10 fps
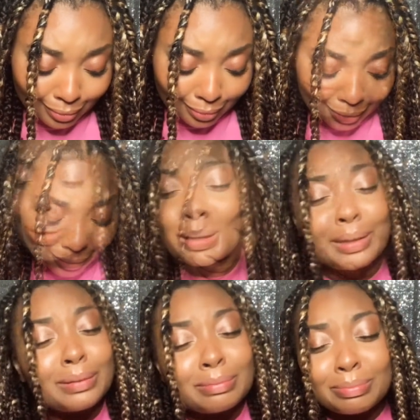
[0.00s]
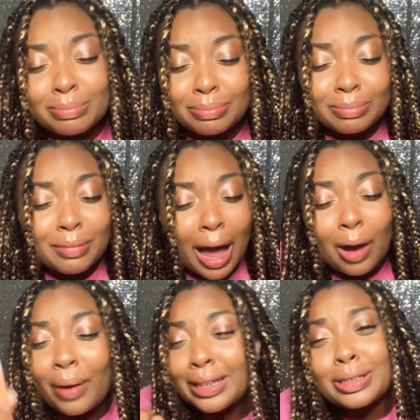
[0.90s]
for
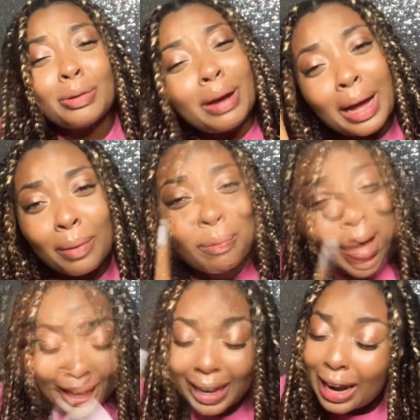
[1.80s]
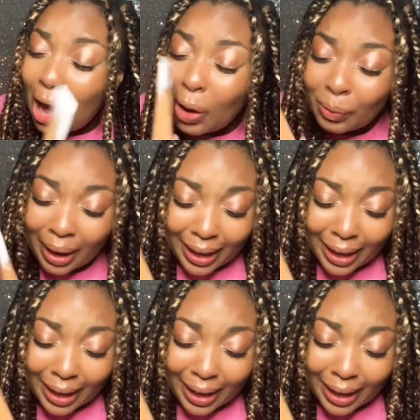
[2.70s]
always doing her thing and always